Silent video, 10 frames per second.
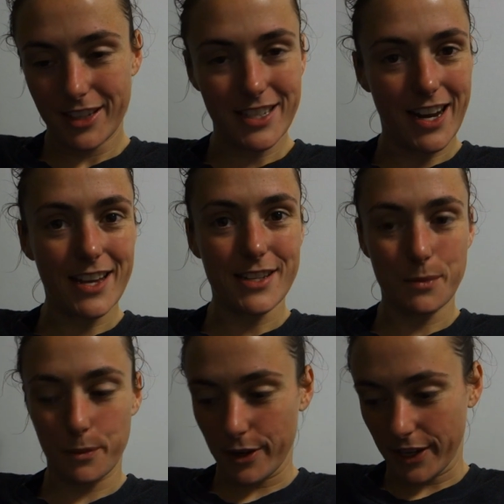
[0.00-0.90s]
today's
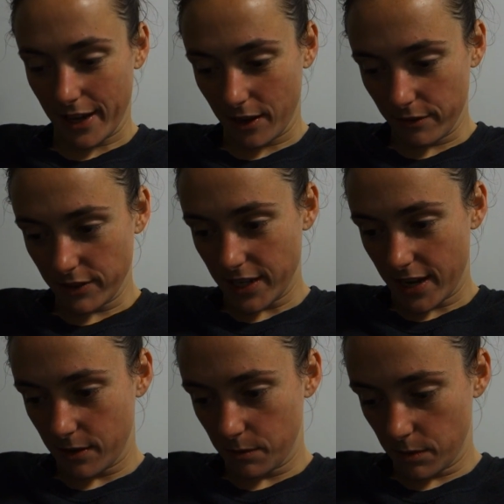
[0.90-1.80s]
workout of the
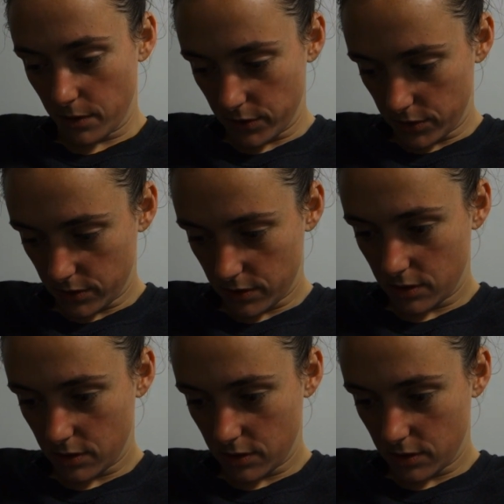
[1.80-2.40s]
day was